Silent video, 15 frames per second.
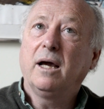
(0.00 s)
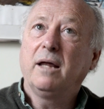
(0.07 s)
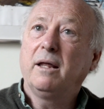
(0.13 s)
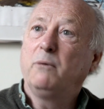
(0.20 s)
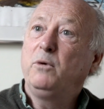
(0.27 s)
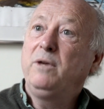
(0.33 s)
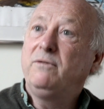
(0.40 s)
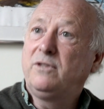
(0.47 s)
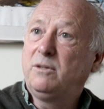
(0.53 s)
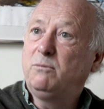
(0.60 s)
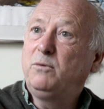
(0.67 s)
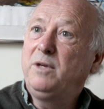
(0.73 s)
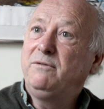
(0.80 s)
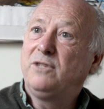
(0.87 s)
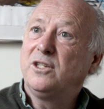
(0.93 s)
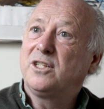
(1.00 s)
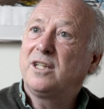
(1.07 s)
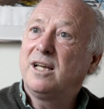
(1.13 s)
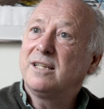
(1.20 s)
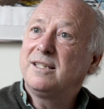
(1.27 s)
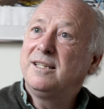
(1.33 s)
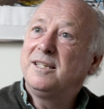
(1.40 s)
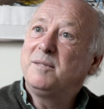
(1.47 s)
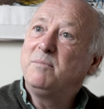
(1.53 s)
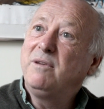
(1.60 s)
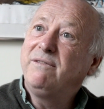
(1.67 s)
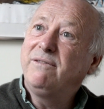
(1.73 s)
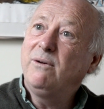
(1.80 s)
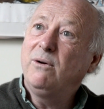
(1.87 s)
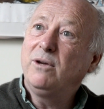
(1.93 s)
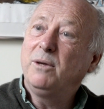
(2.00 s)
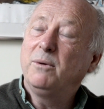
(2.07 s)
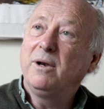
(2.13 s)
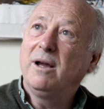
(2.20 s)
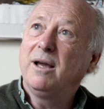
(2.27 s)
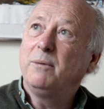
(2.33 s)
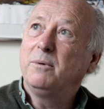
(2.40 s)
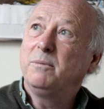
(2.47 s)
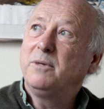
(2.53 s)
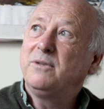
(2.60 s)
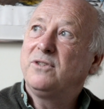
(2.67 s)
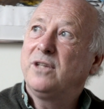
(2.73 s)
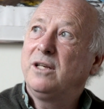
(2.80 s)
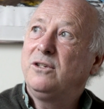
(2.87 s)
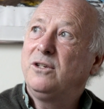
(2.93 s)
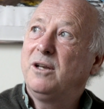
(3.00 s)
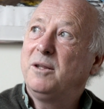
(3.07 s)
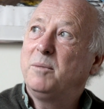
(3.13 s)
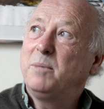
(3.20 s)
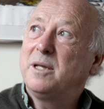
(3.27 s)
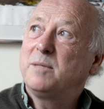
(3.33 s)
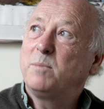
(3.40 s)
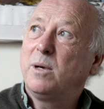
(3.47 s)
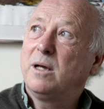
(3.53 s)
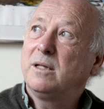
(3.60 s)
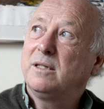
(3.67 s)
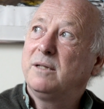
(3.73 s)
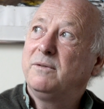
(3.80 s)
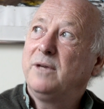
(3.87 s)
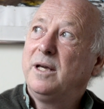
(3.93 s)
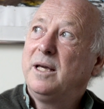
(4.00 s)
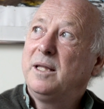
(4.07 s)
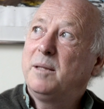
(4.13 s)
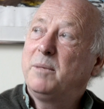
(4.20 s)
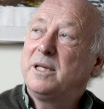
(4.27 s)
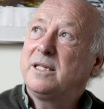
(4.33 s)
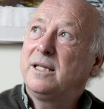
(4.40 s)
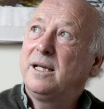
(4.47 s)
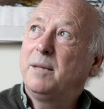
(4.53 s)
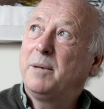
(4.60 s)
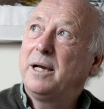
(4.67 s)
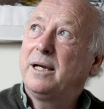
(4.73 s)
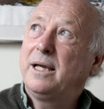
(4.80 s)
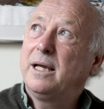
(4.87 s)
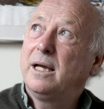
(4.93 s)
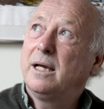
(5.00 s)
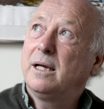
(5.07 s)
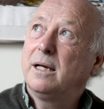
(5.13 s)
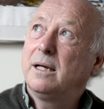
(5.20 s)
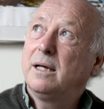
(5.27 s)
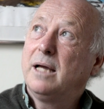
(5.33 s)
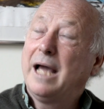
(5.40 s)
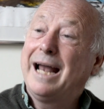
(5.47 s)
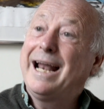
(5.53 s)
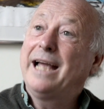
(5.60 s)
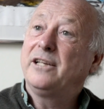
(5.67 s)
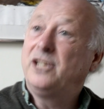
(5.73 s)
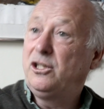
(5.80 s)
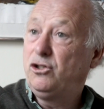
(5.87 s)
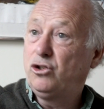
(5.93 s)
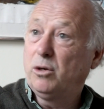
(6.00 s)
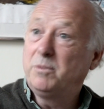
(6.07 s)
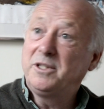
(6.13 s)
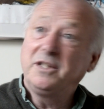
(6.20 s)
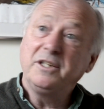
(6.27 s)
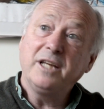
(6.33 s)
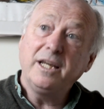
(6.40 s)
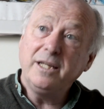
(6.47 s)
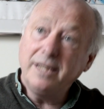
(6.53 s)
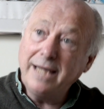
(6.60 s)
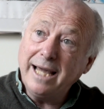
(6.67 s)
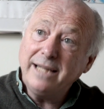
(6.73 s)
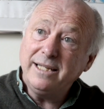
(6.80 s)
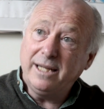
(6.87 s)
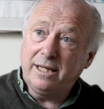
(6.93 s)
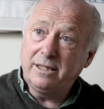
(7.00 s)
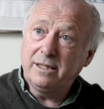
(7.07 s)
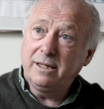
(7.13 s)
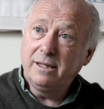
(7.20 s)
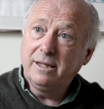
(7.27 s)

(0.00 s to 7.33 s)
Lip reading: We've discussed this before, you and I, when we've said, the best thing about an acting job is the day you get it.